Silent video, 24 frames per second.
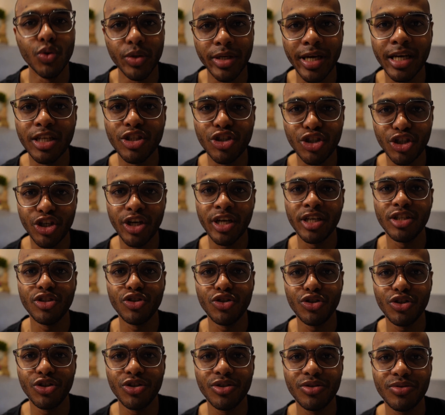can
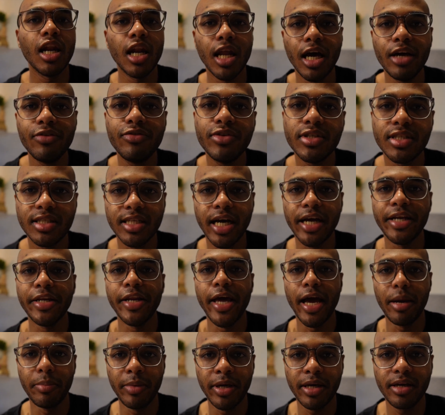change. Life is
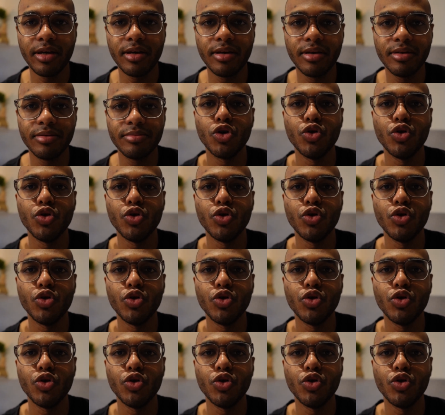dynamic.